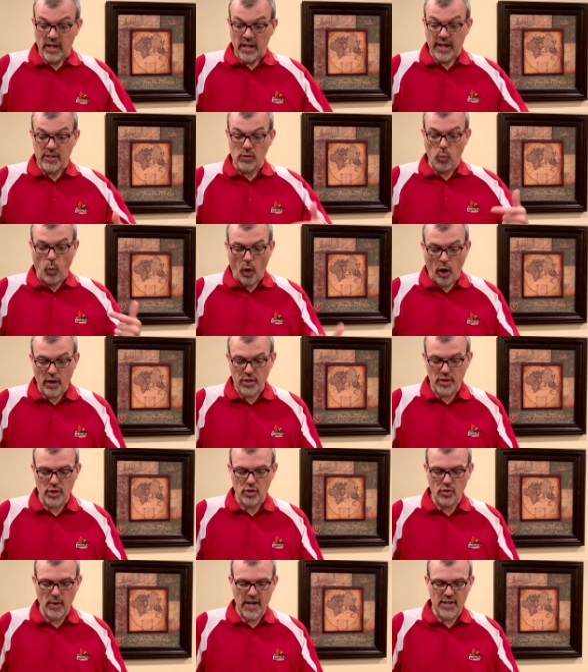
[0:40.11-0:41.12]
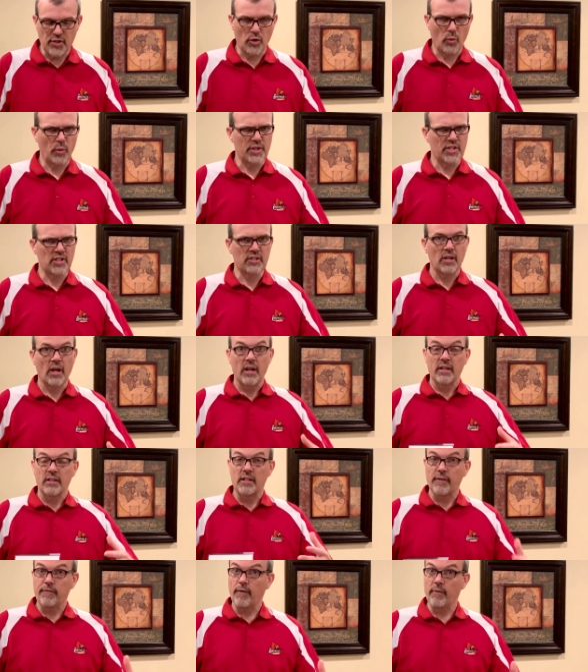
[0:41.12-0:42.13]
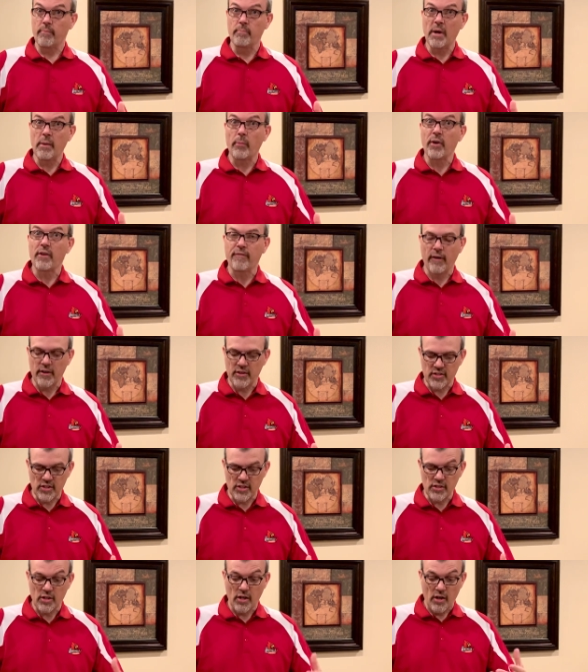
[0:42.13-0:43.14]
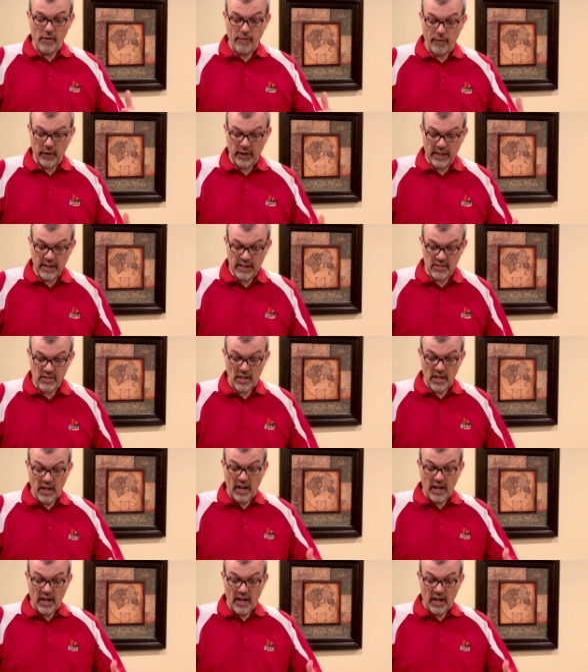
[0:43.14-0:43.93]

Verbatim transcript: It's Words to Treasure, which is different memory verses for kids.